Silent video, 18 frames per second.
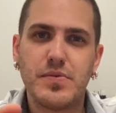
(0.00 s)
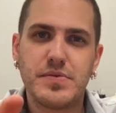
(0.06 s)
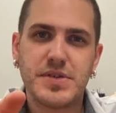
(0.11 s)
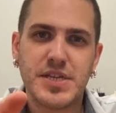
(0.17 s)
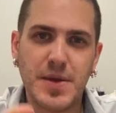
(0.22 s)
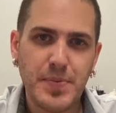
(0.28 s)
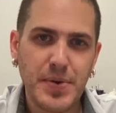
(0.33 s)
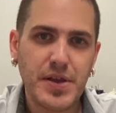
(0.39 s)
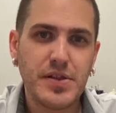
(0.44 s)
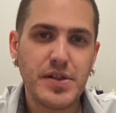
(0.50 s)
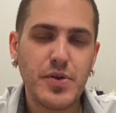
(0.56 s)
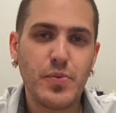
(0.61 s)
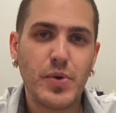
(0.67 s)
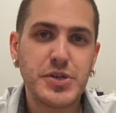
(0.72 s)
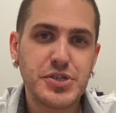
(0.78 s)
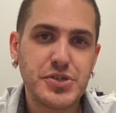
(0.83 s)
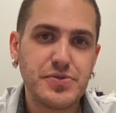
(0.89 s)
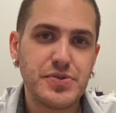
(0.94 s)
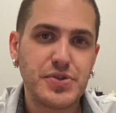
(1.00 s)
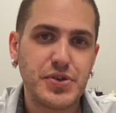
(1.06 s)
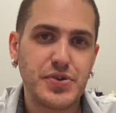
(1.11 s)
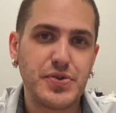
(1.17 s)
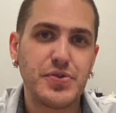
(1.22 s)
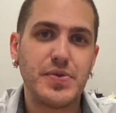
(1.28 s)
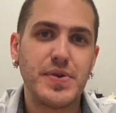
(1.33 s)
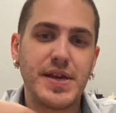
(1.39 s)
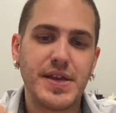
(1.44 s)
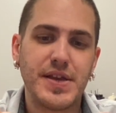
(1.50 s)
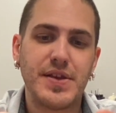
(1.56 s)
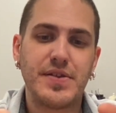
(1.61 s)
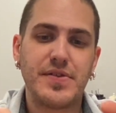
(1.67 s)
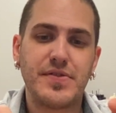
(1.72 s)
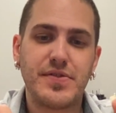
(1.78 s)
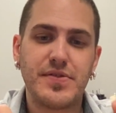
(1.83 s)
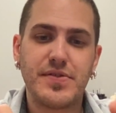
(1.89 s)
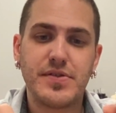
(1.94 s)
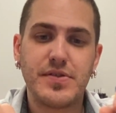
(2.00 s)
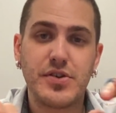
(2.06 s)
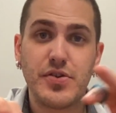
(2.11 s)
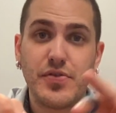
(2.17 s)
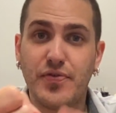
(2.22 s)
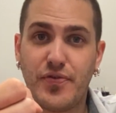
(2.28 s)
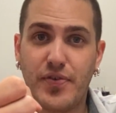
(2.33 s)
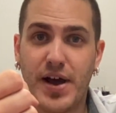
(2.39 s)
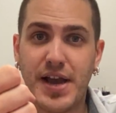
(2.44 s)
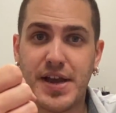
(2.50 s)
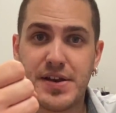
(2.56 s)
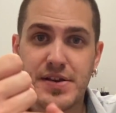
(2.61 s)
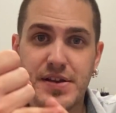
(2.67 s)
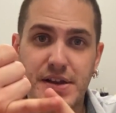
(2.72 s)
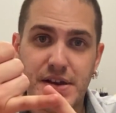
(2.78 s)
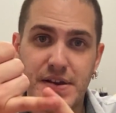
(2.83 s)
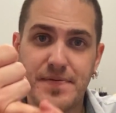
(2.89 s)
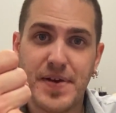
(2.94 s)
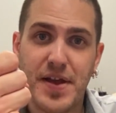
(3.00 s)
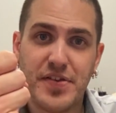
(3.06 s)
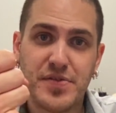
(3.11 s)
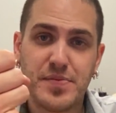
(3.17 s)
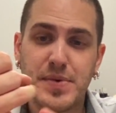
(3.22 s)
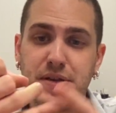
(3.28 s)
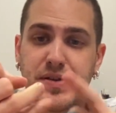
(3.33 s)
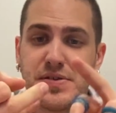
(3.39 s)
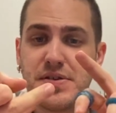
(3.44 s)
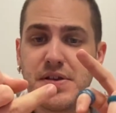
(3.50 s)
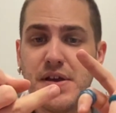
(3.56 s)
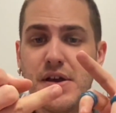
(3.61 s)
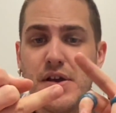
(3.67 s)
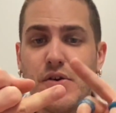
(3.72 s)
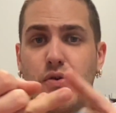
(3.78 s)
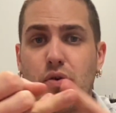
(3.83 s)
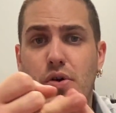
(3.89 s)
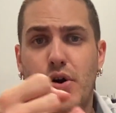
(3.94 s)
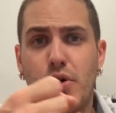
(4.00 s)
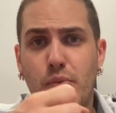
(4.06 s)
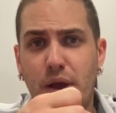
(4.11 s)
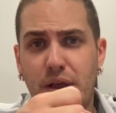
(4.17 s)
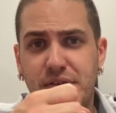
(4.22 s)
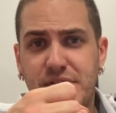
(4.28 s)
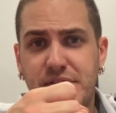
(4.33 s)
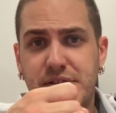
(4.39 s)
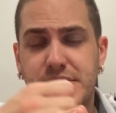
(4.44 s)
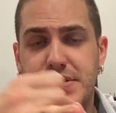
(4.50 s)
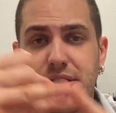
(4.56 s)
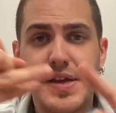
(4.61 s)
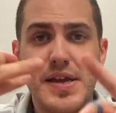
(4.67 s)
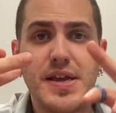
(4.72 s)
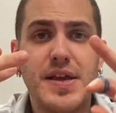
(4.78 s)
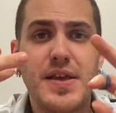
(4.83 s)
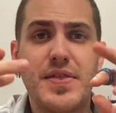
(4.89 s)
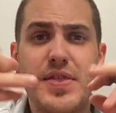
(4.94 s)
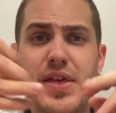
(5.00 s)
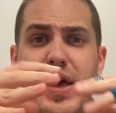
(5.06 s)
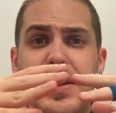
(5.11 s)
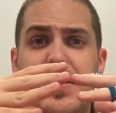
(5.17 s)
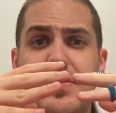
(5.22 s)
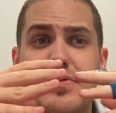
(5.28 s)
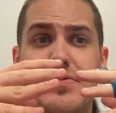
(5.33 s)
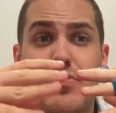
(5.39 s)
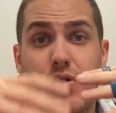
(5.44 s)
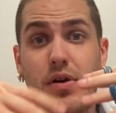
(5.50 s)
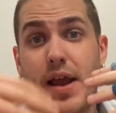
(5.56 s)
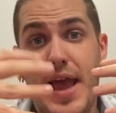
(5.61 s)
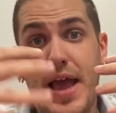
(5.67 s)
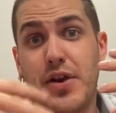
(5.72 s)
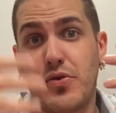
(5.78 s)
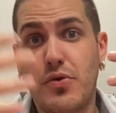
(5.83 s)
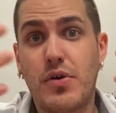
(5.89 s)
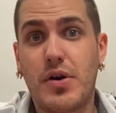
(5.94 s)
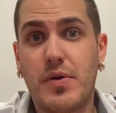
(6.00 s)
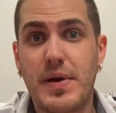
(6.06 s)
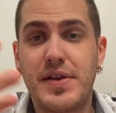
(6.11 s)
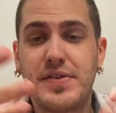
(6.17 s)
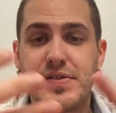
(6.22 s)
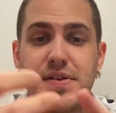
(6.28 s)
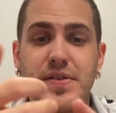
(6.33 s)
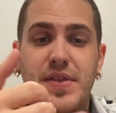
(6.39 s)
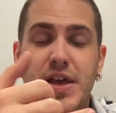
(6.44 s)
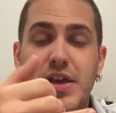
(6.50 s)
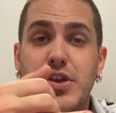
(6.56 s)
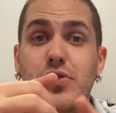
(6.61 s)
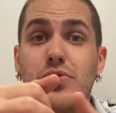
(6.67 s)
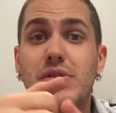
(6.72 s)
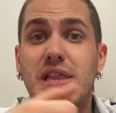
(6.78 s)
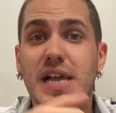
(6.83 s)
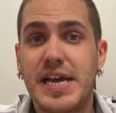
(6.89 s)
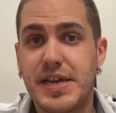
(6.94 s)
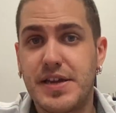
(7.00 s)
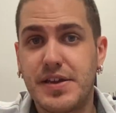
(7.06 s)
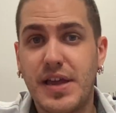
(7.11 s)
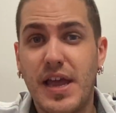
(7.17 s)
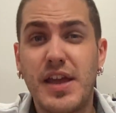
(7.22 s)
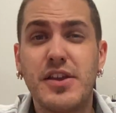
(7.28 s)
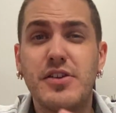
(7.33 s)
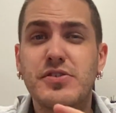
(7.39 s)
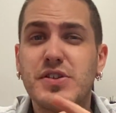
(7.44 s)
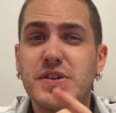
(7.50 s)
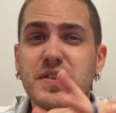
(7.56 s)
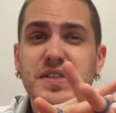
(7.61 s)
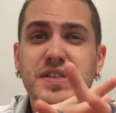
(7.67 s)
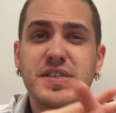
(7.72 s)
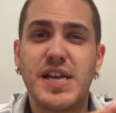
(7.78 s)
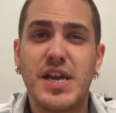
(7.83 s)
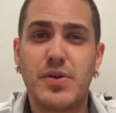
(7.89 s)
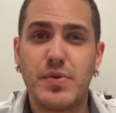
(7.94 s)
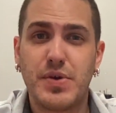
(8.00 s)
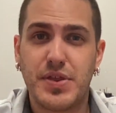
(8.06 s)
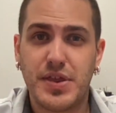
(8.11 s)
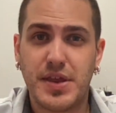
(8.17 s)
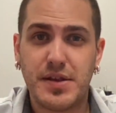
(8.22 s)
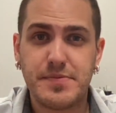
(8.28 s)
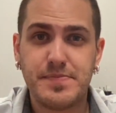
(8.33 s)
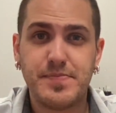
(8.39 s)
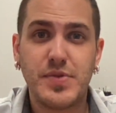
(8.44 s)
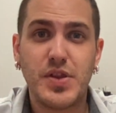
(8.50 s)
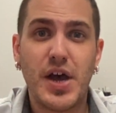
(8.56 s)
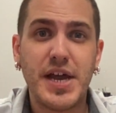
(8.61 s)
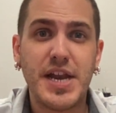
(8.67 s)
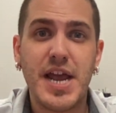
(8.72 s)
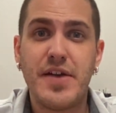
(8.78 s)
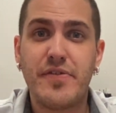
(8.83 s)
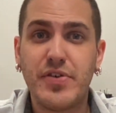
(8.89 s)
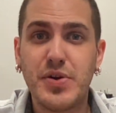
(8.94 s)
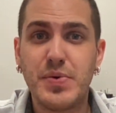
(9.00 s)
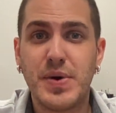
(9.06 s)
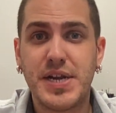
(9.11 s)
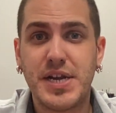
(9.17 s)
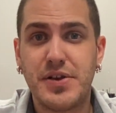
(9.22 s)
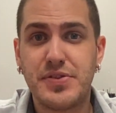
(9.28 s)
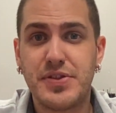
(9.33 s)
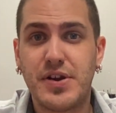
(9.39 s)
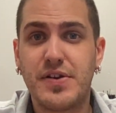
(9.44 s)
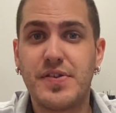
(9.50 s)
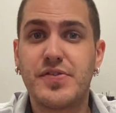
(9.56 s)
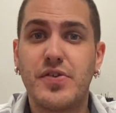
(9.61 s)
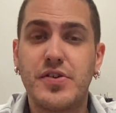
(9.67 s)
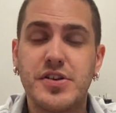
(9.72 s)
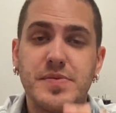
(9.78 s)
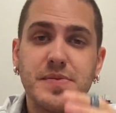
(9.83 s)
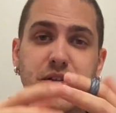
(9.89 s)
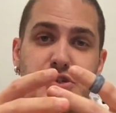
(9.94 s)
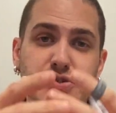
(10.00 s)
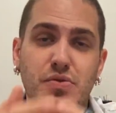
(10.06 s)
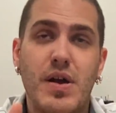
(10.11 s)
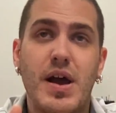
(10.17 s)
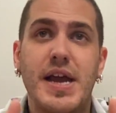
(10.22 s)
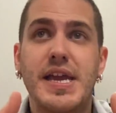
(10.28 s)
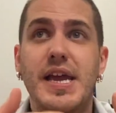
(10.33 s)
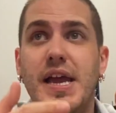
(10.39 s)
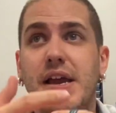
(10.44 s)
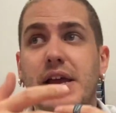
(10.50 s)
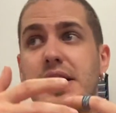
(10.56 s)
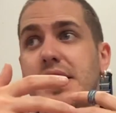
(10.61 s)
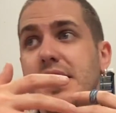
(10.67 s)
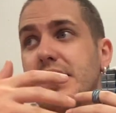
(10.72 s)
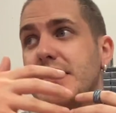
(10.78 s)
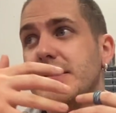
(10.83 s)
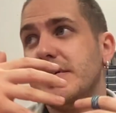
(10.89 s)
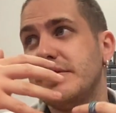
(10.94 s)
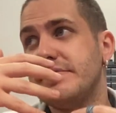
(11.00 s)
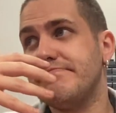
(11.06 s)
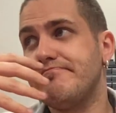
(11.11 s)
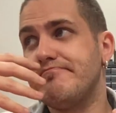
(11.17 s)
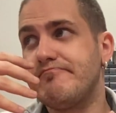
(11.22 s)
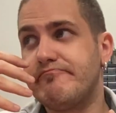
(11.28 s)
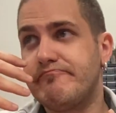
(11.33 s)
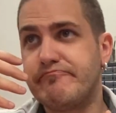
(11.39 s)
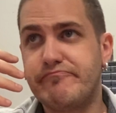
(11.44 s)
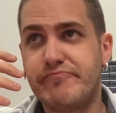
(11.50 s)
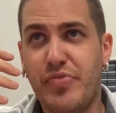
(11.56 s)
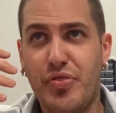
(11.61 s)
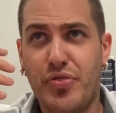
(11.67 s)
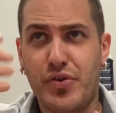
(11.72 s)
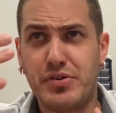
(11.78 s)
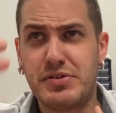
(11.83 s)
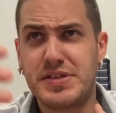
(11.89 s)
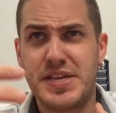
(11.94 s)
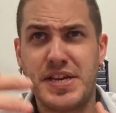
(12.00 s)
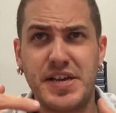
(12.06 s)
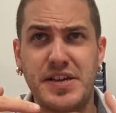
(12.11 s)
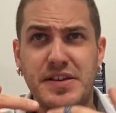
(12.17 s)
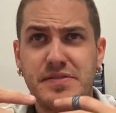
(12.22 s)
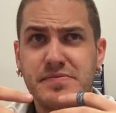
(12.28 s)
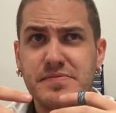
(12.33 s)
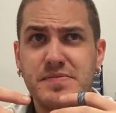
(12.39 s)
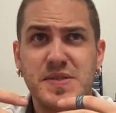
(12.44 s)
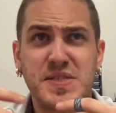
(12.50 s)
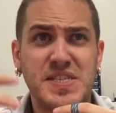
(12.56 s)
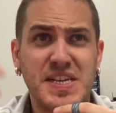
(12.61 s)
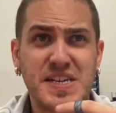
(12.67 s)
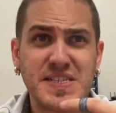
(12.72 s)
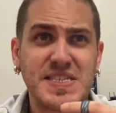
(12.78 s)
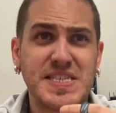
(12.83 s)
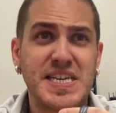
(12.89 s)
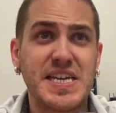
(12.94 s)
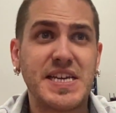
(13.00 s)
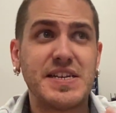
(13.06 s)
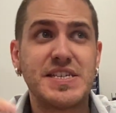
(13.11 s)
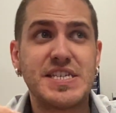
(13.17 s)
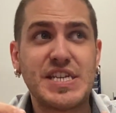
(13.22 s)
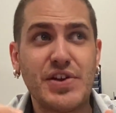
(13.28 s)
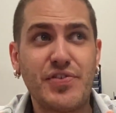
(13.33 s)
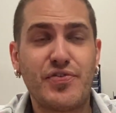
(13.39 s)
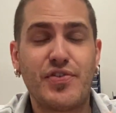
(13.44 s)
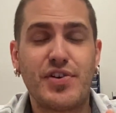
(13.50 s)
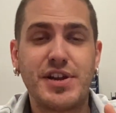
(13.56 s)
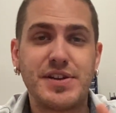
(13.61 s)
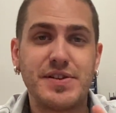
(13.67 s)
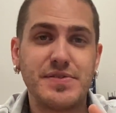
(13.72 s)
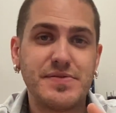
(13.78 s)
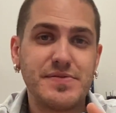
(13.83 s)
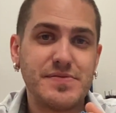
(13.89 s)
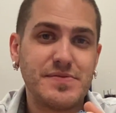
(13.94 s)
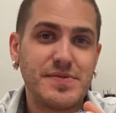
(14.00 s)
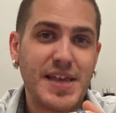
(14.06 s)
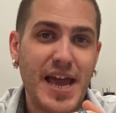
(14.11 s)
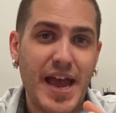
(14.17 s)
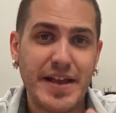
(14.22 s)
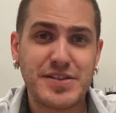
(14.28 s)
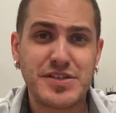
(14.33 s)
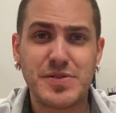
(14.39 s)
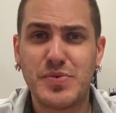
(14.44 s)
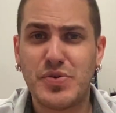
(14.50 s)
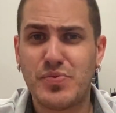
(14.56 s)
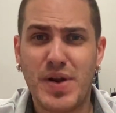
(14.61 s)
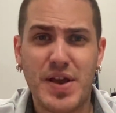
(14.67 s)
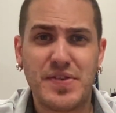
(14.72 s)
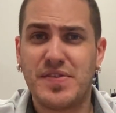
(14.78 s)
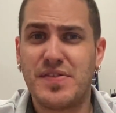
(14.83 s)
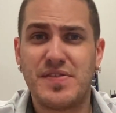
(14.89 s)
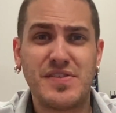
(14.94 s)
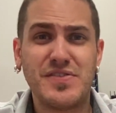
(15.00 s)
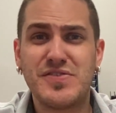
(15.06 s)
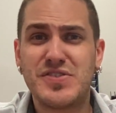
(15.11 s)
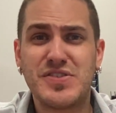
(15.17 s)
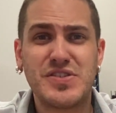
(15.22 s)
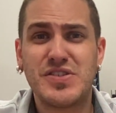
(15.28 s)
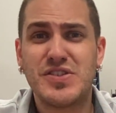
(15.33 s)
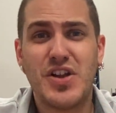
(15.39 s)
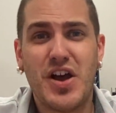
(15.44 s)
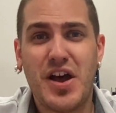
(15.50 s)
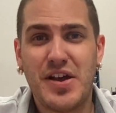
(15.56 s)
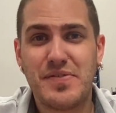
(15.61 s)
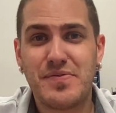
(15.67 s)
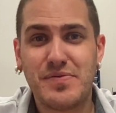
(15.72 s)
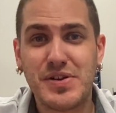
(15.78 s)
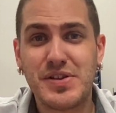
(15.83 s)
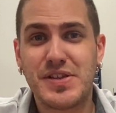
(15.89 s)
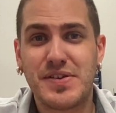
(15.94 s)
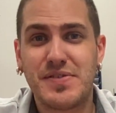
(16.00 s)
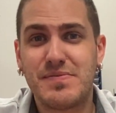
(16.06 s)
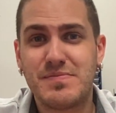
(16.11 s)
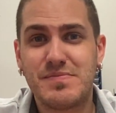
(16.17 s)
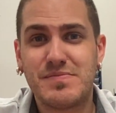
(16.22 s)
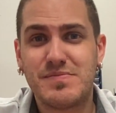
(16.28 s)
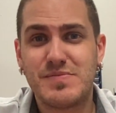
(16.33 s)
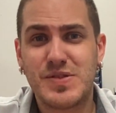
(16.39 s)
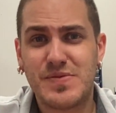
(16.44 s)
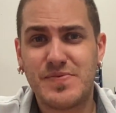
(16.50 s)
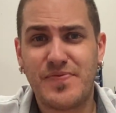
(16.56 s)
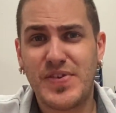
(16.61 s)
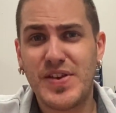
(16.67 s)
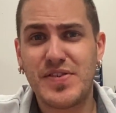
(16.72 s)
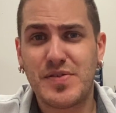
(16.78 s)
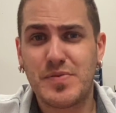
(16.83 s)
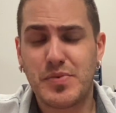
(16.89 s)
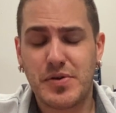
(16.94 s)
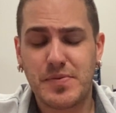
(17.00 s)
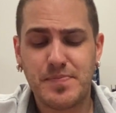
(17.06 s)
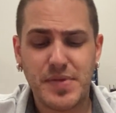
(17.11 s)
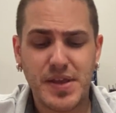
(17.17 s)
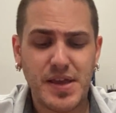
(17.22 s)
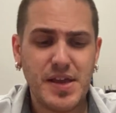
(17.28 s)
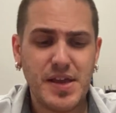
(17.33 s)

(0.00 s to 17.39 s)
Typically, what you do is you find an investment or a resin that you like, and you just stick with it. Not everyone out there is going to be trying 13, 16 different castable resins. It's just not really feasible.